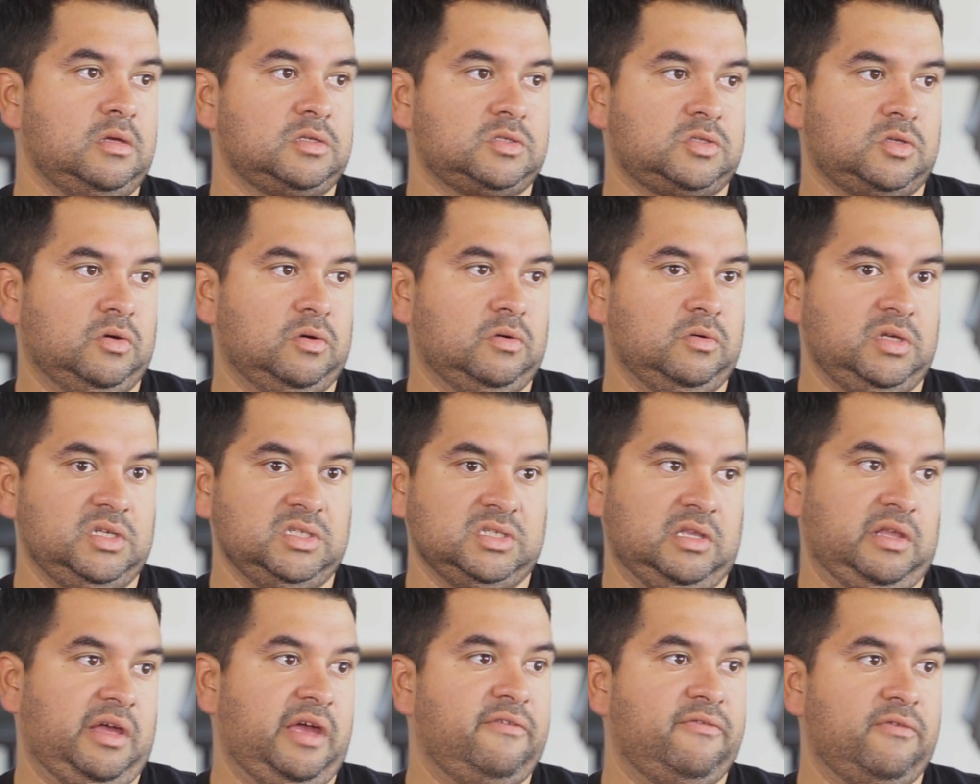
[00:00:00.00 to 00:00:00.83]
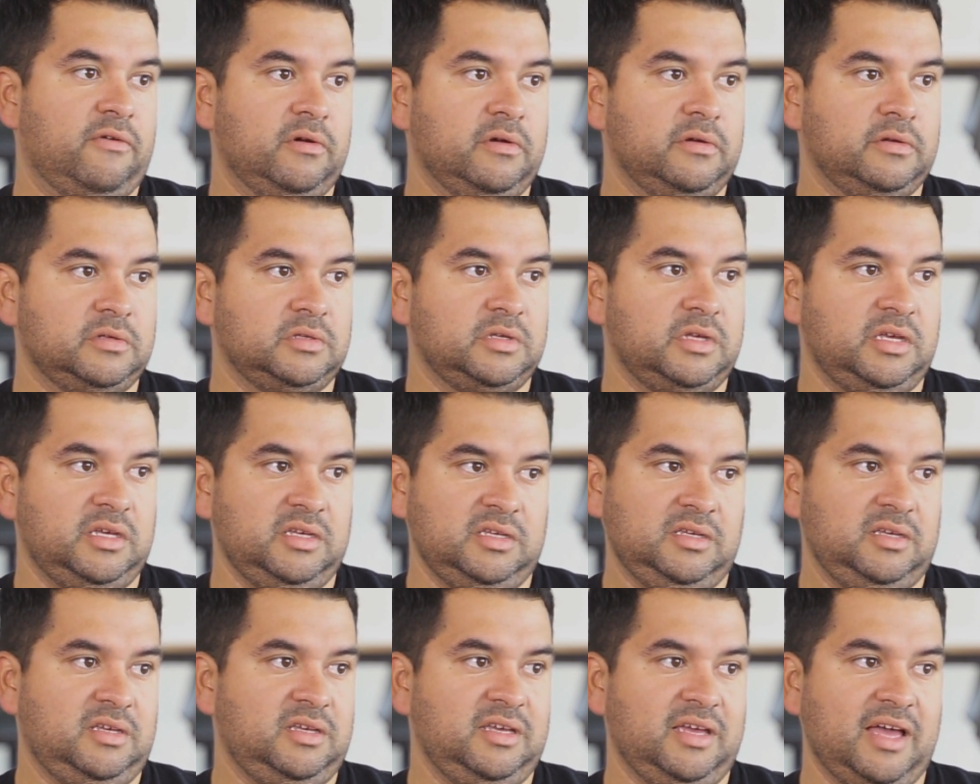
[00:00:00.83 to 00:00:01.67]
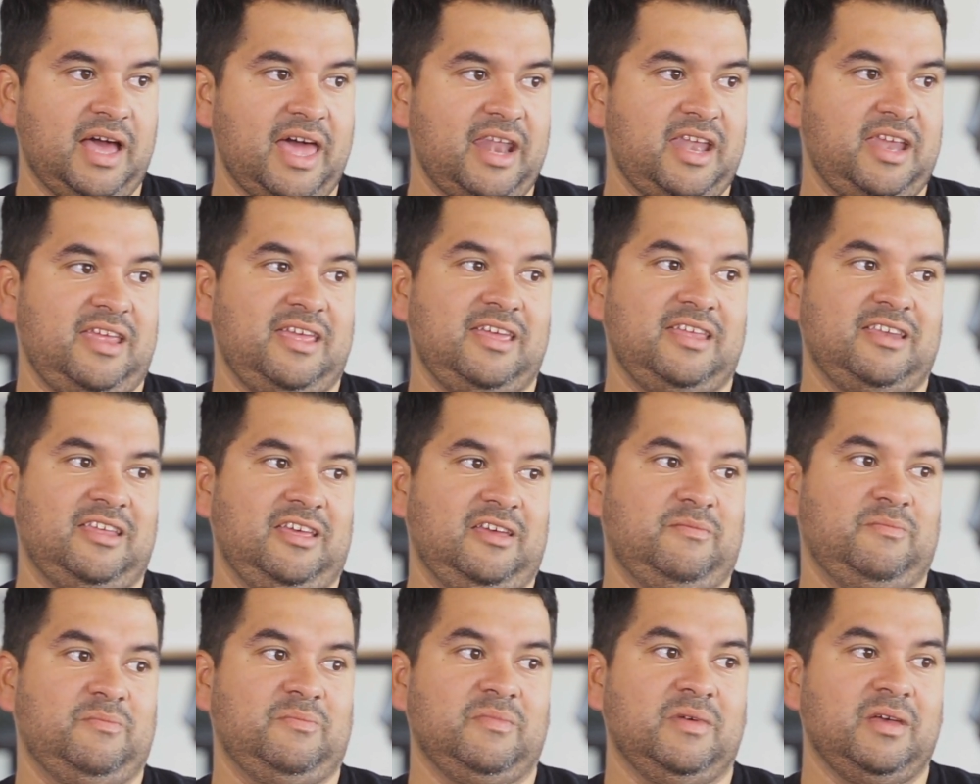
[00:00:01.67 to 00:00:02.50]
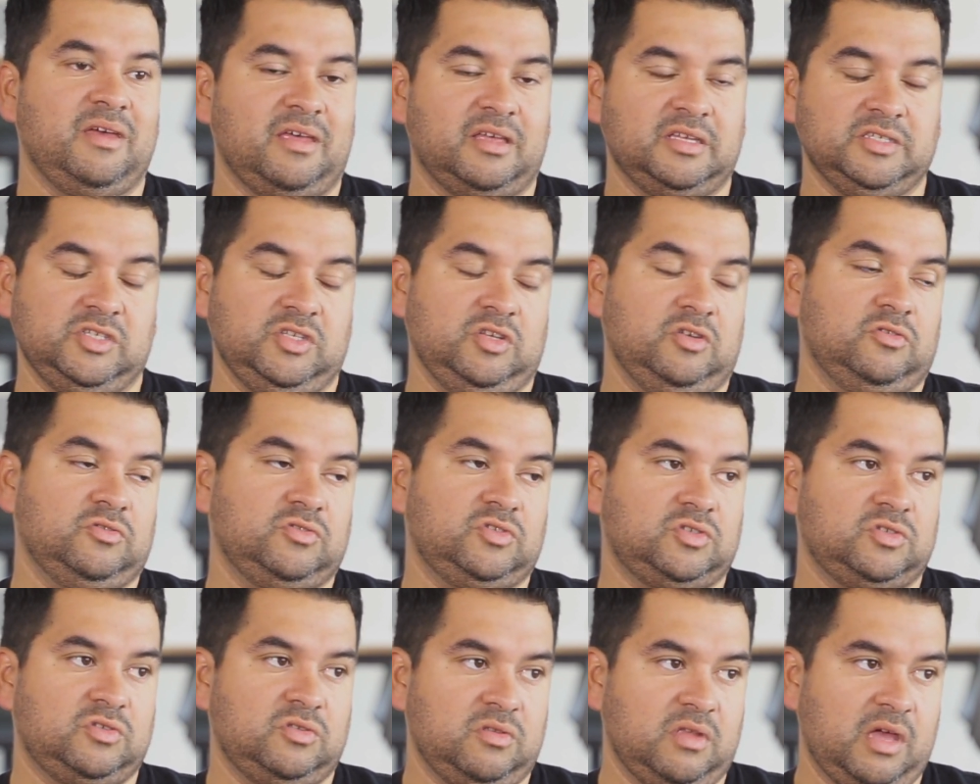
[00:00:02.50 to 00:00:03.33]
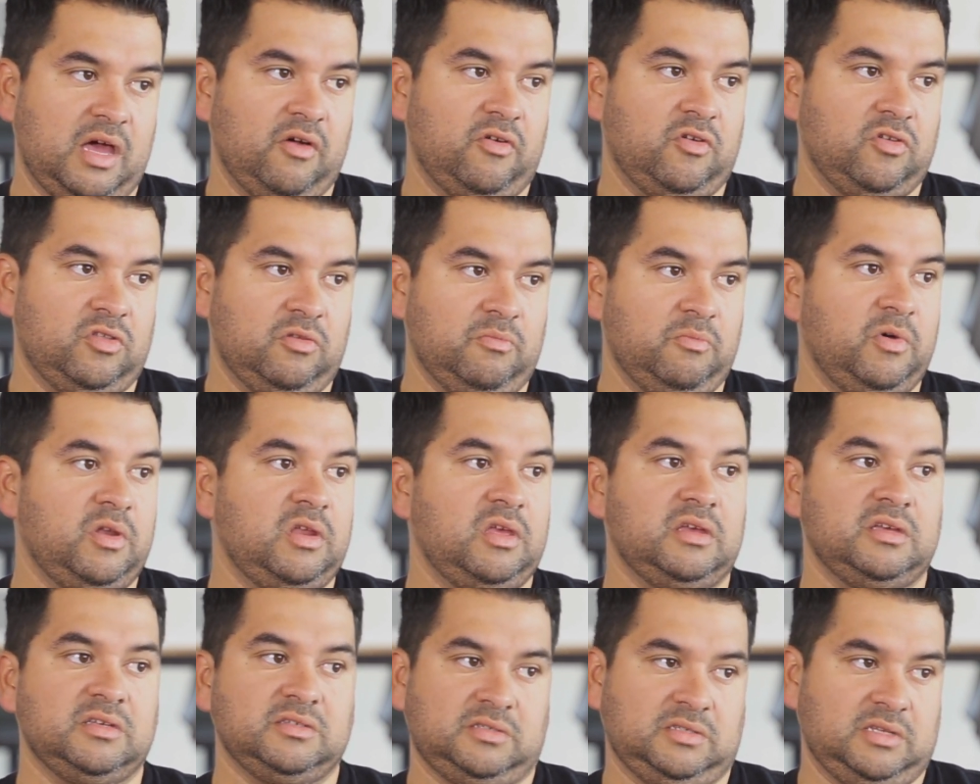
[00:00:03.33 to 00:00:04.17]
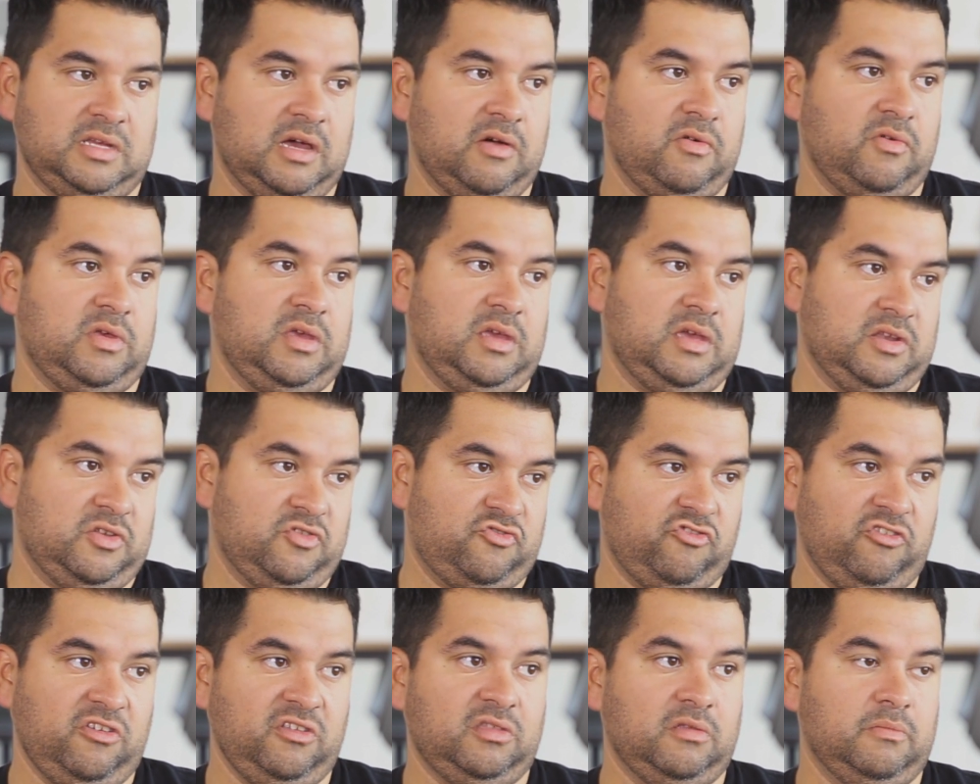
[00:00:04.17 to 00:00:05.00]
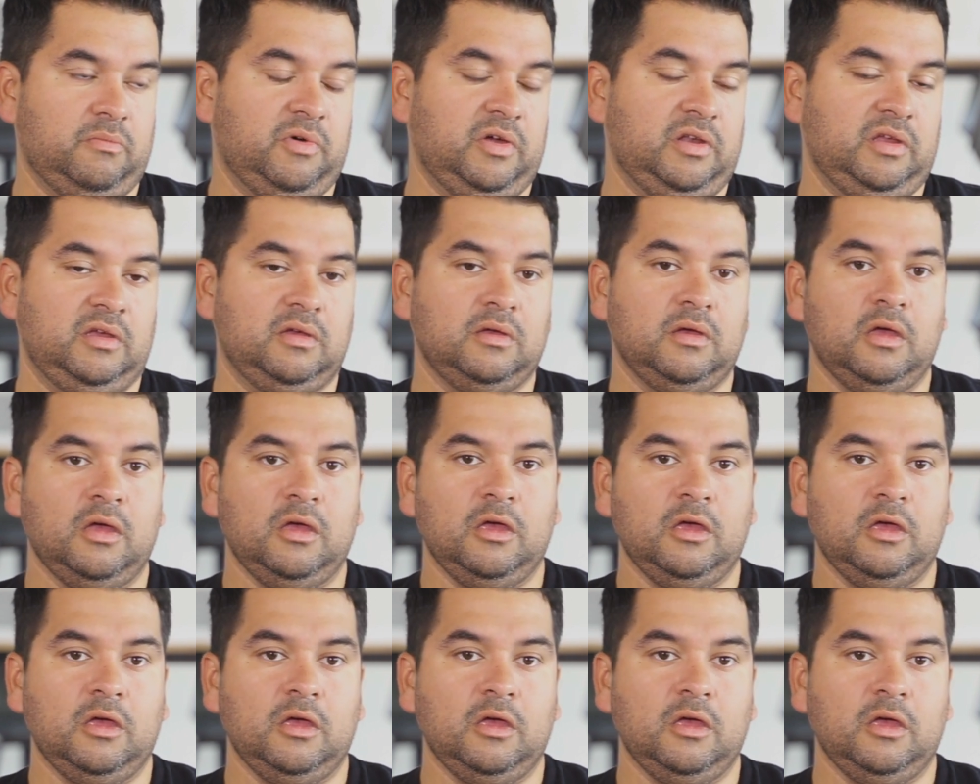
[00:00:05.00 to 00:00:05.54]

So he's a lifer. He had it in him because he knows how good the money is and how he can treat the money.